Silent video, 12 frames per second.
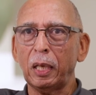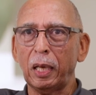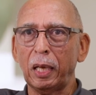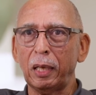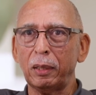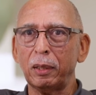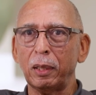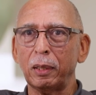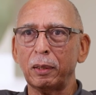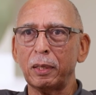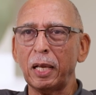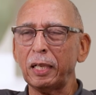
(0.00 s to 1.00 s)
and
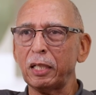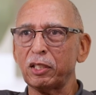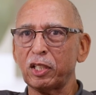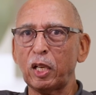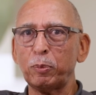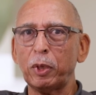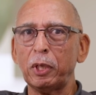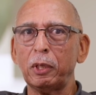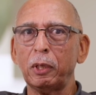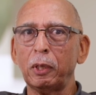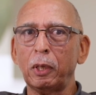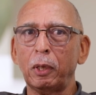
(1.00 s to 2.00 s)
not accepted
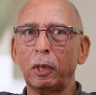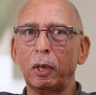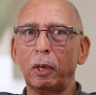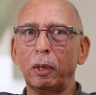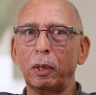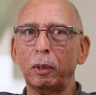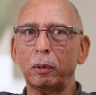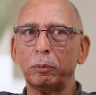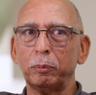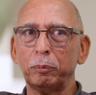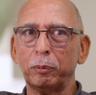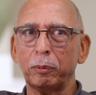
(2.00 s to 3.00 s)
or